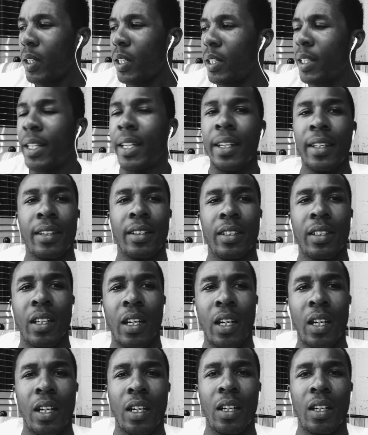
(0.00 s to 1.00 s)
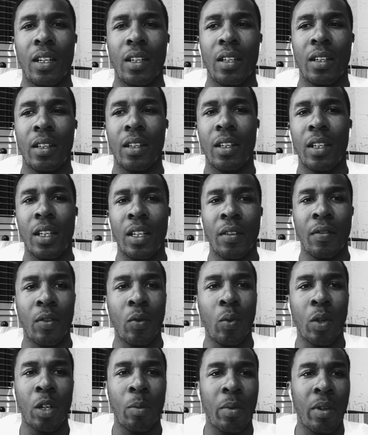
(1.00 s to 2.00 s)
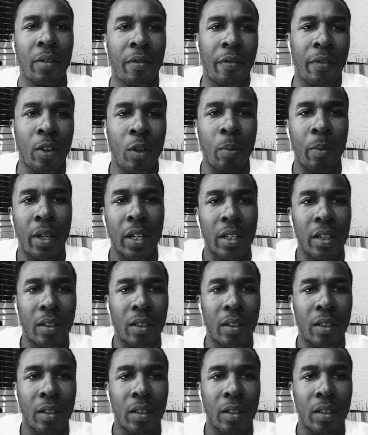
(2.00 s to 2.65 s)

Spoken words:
yeah, if you want to be a filmmaker,